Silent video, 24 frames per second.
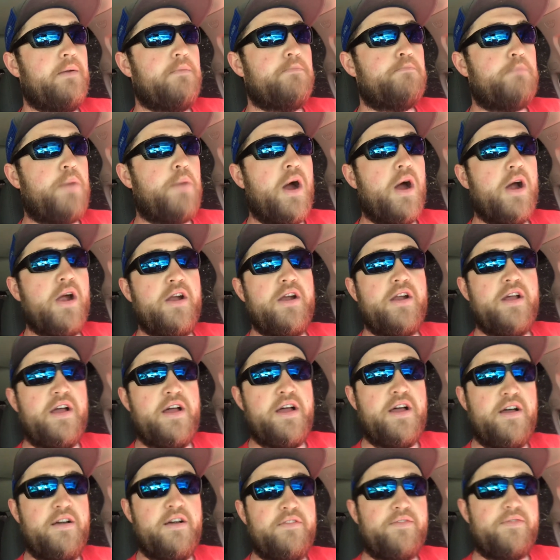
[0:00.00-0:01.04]
Part
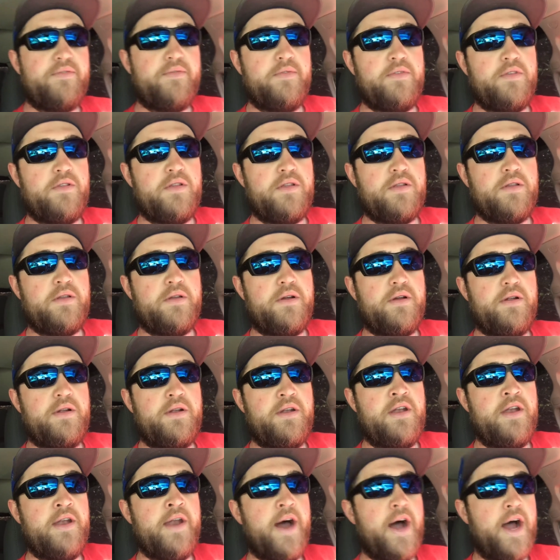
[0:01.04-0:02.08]
of
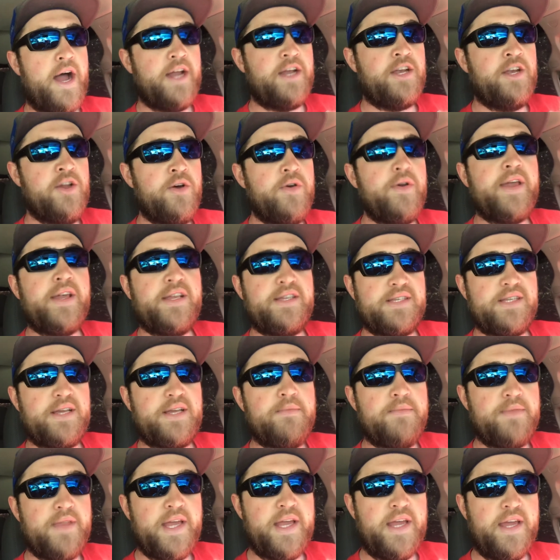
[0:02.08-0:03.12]
not doing
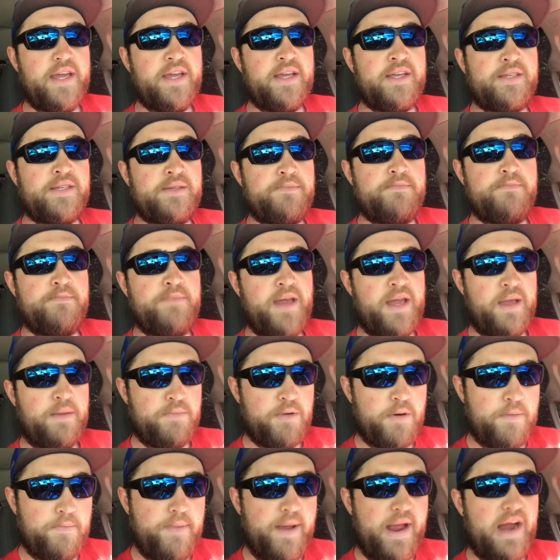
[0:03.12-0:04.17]
something is being
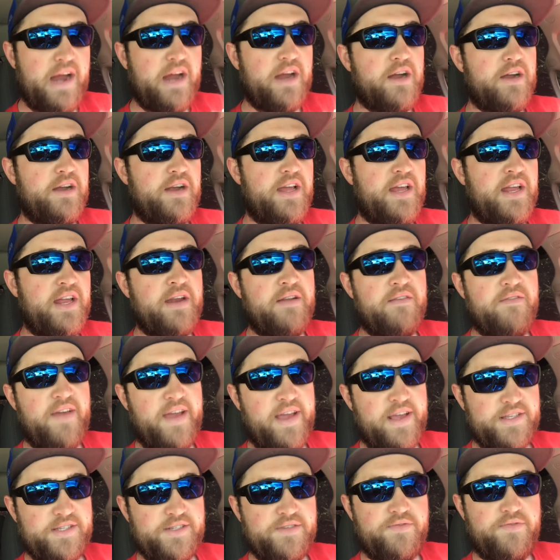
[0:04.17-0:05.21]
prepared in
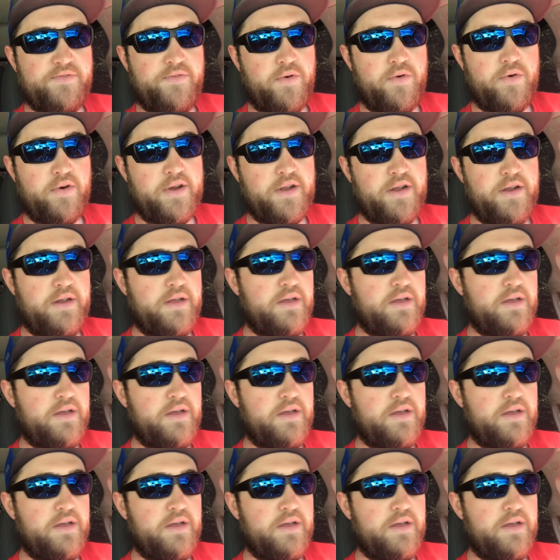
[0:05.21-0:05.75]
advance for it.